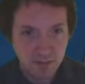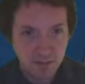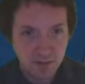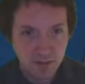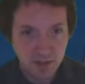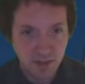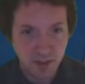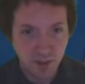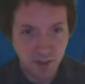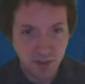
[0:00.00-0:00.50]

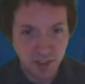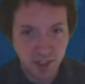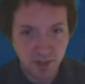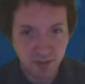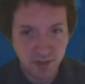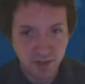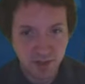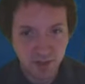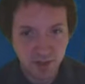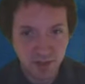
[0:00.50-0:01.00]
So
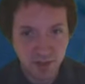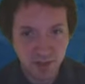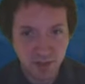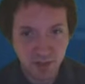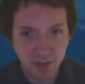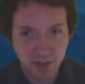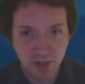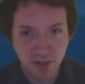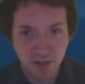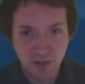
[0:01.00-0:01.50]
tempted,
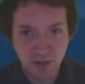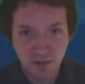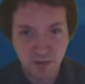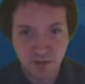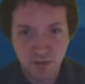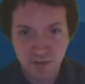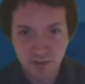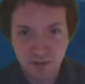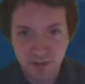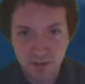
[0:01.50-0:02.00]
but no.
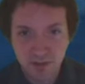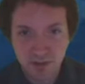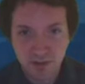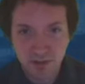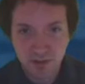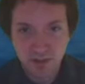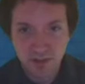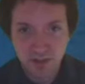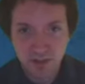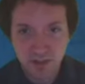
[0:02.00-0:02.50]

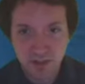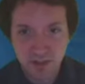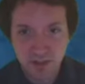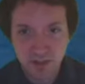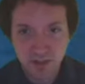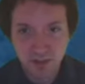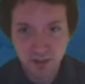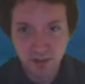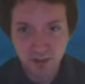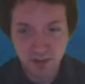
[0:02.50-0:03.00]

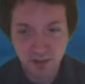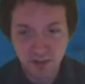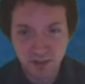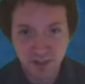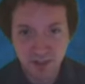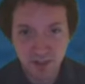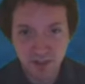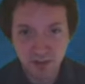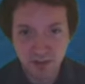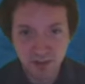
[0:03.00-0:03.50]
You live
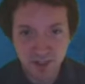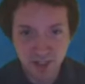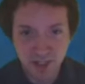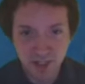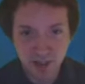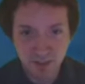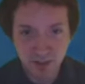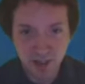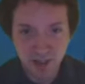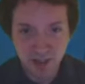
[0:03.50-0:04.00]
another
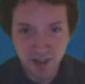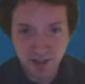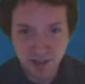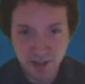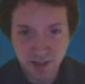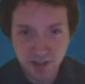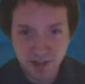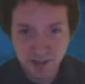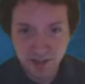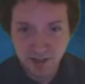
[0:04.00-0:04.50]
day, Pen.